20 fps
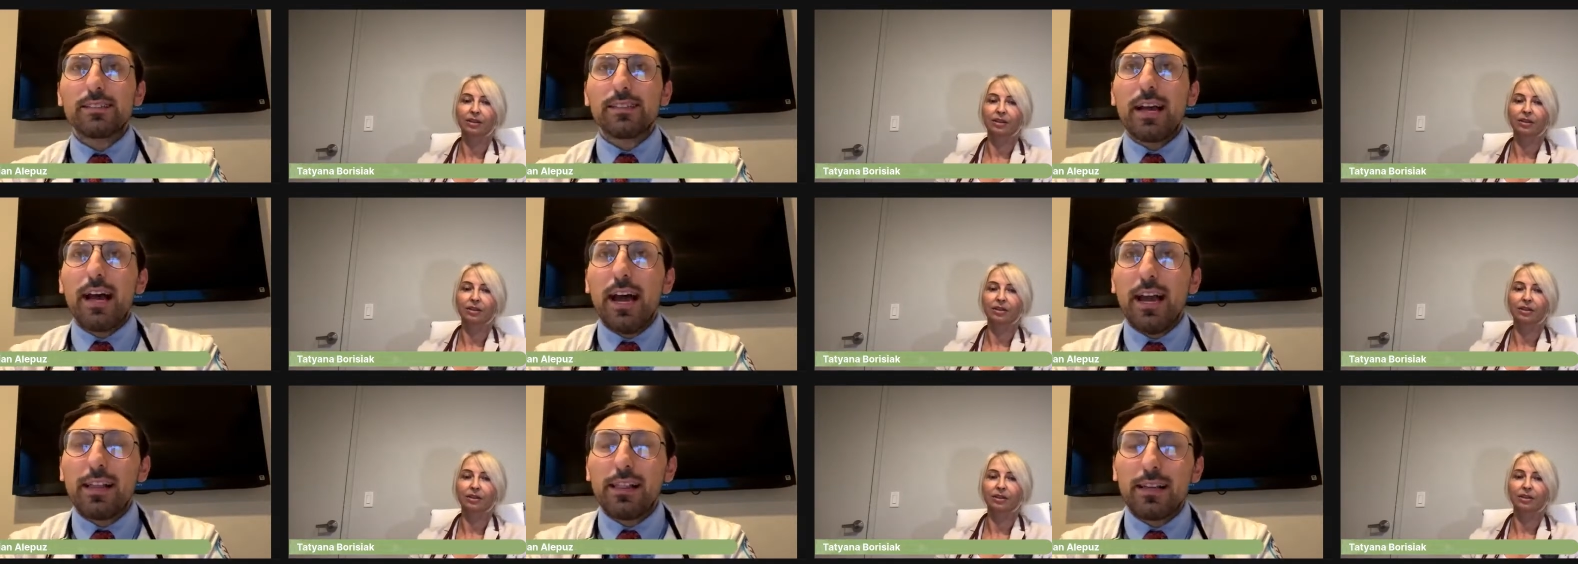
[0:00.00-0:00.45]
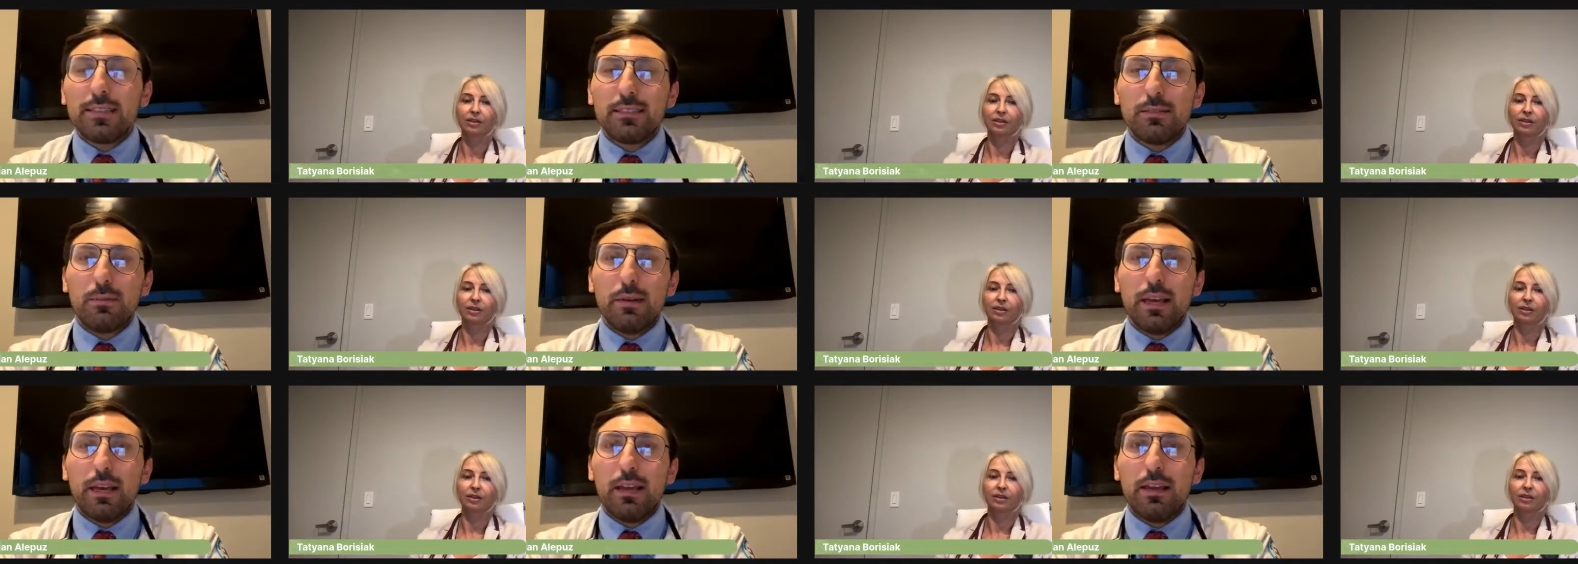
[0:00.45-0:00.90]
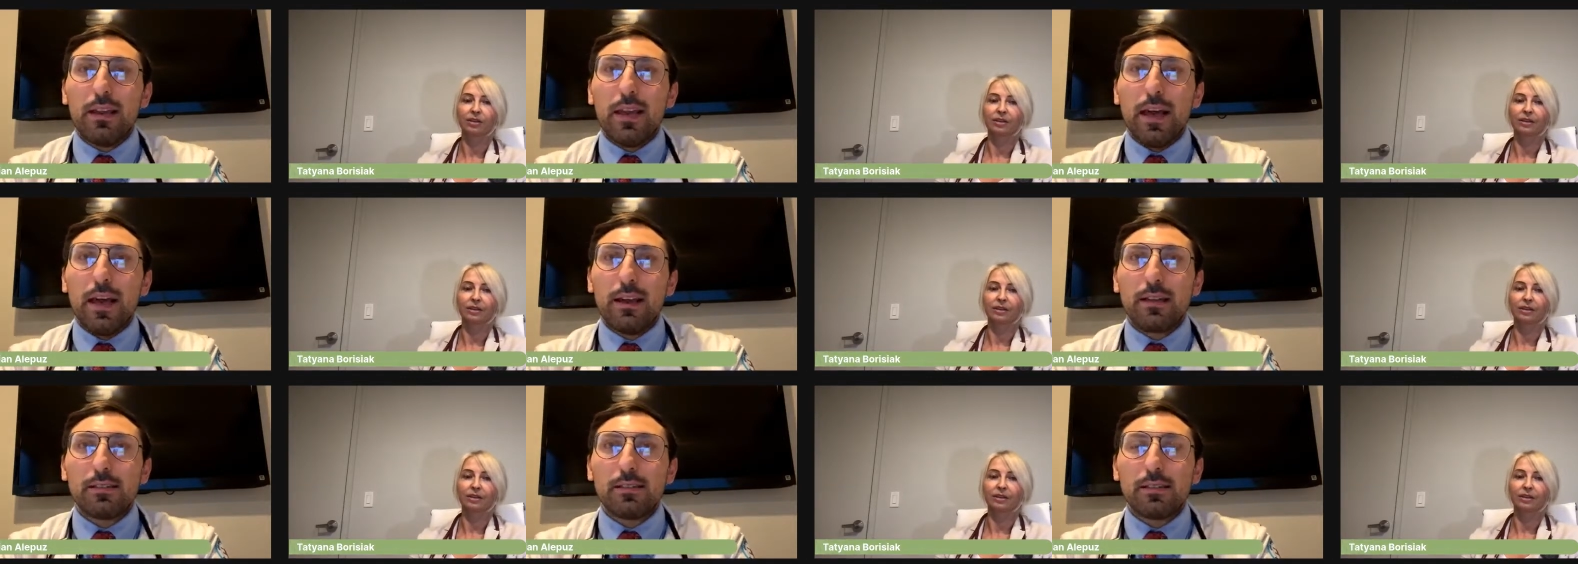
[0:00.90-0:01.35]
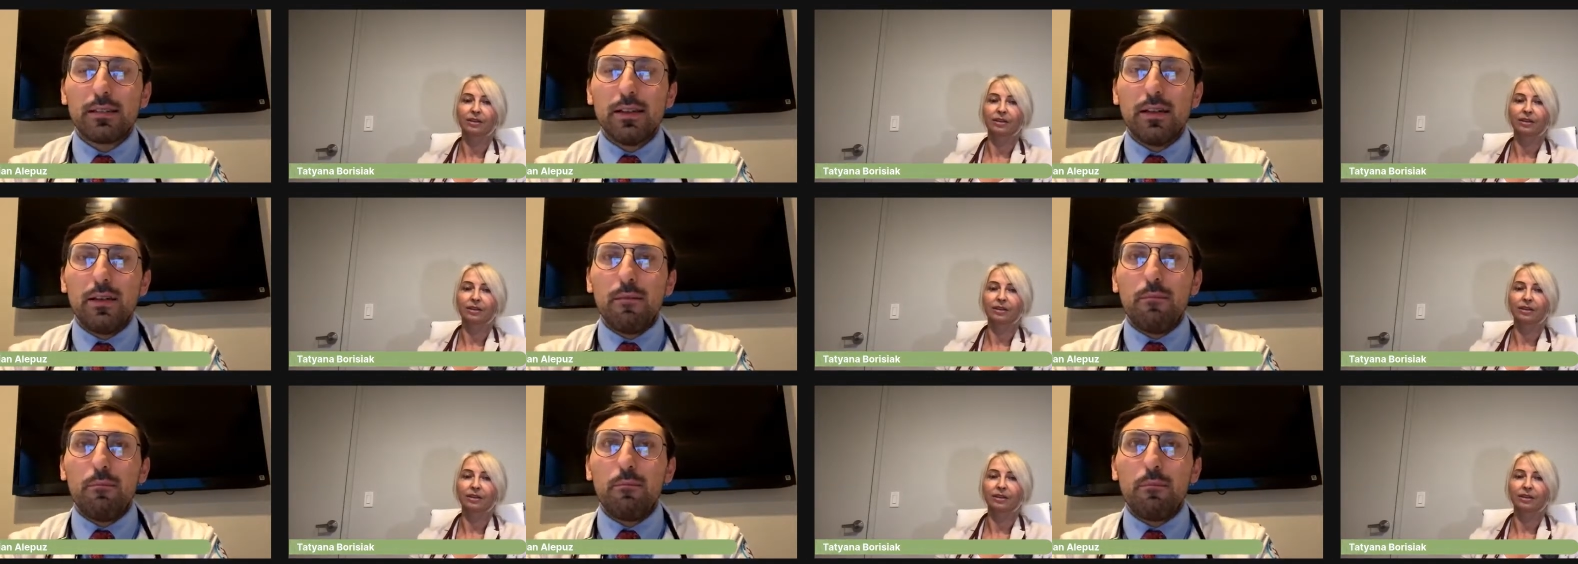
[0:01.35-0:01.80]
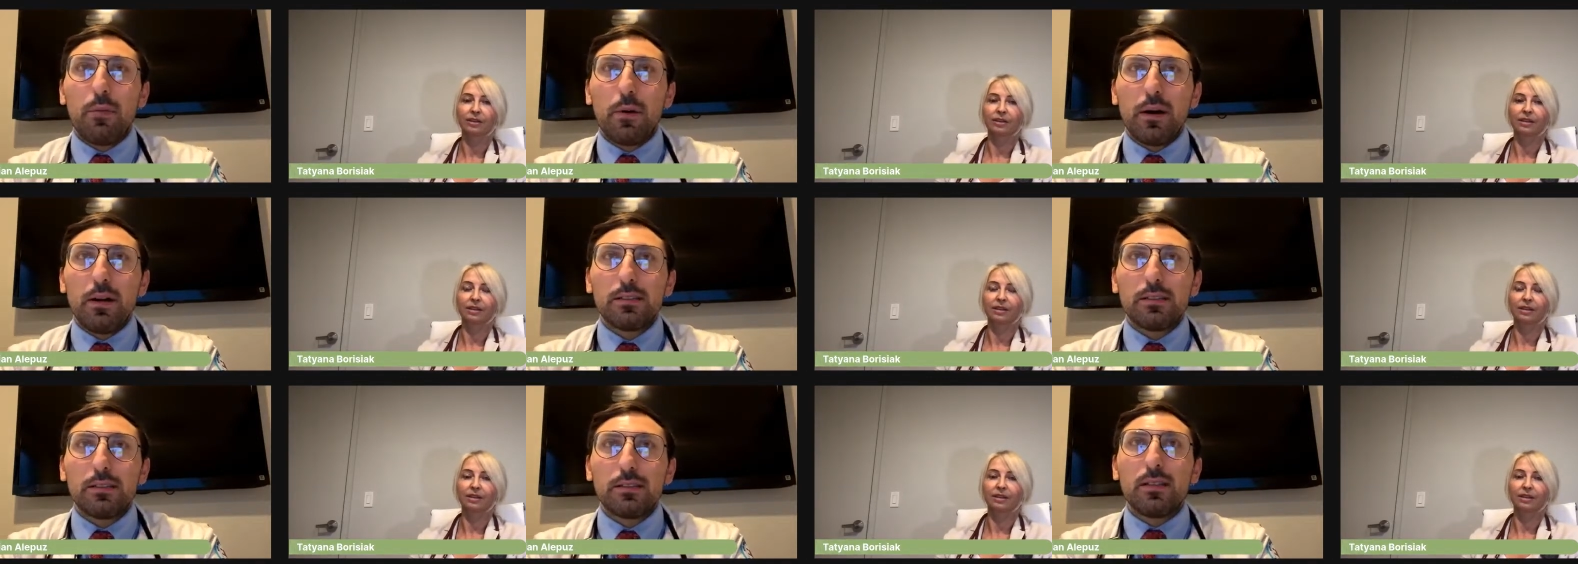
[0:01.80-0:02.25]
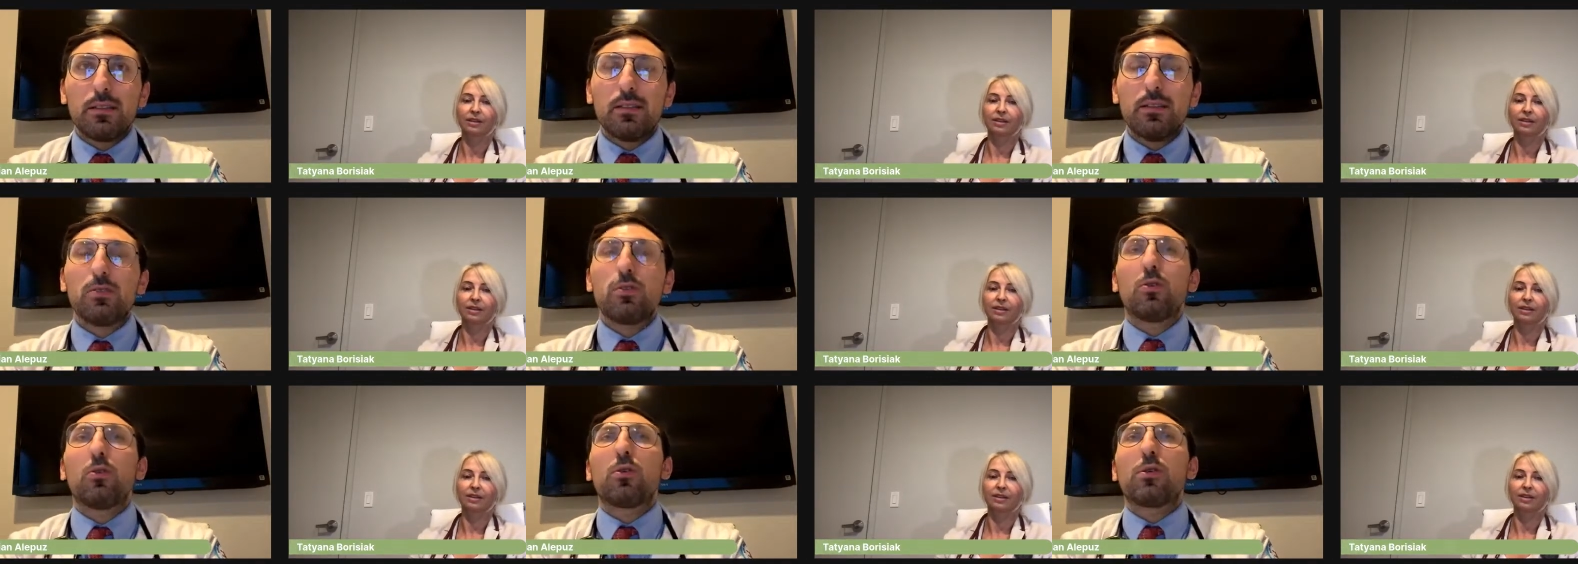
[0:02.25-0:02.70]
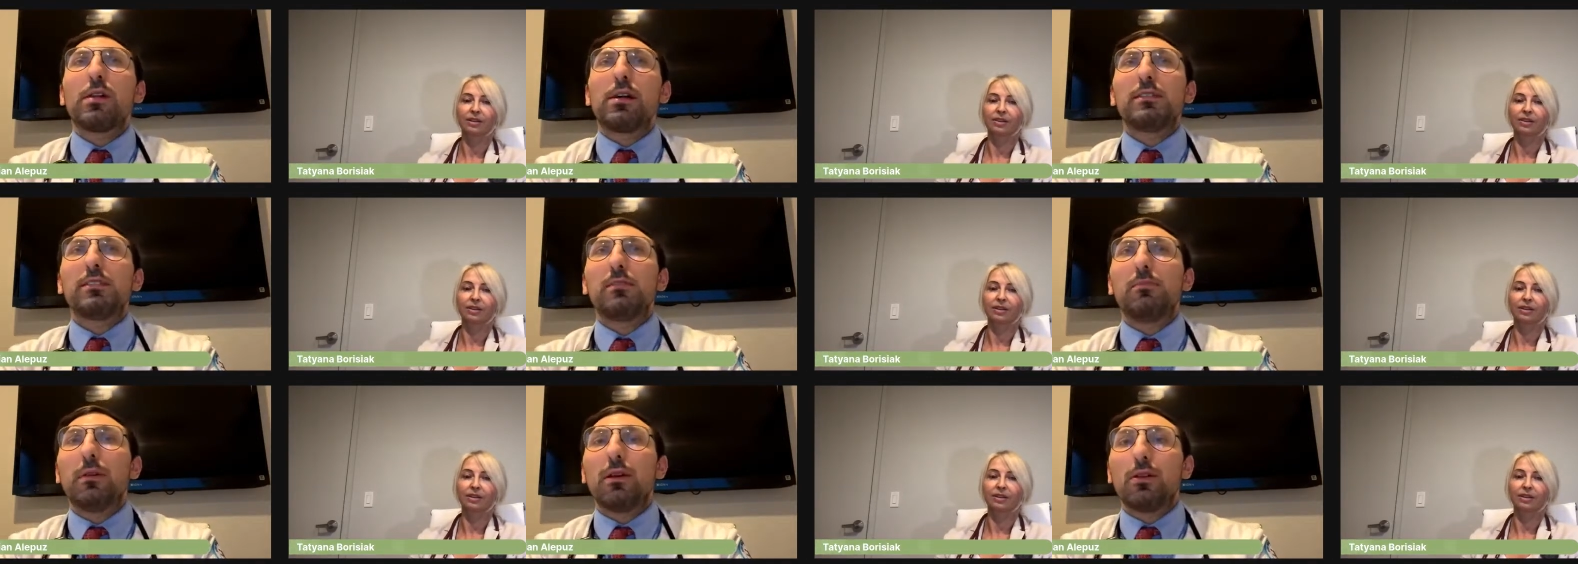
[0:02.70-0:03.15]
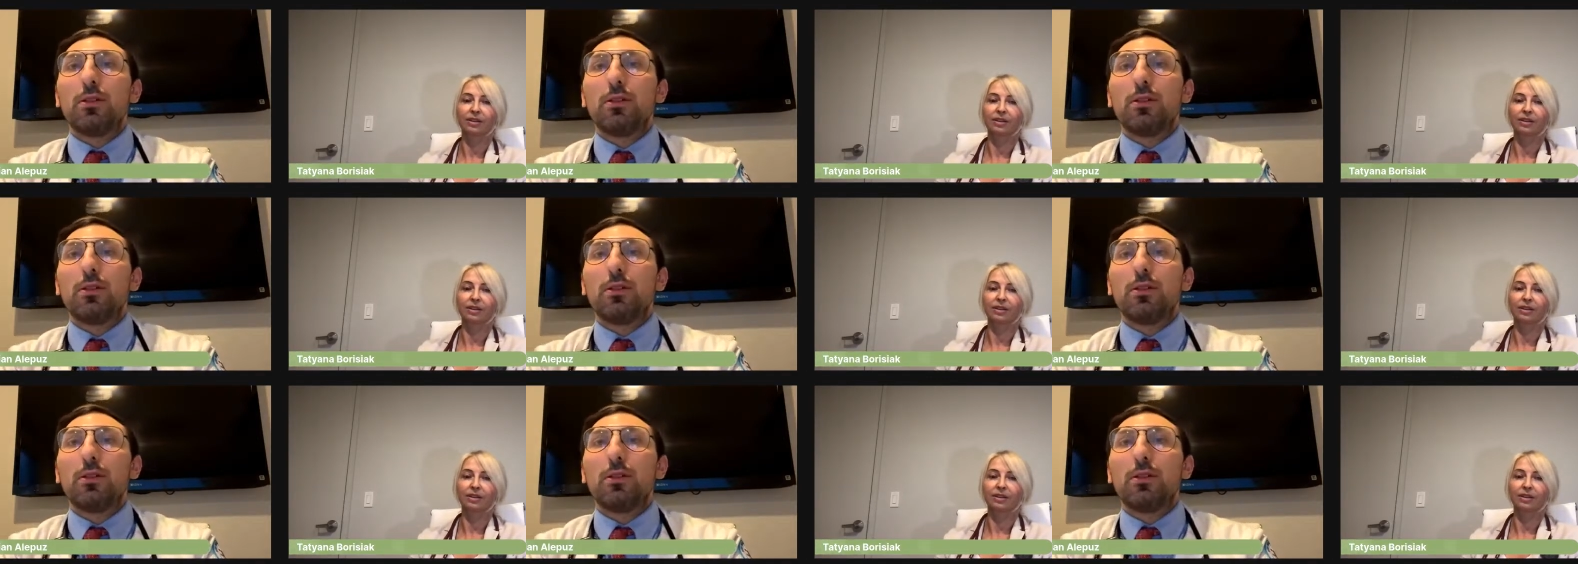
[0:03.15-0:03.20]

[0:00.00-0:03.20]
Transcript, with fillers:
Speaker 1: high glycemic index, but the total glycemic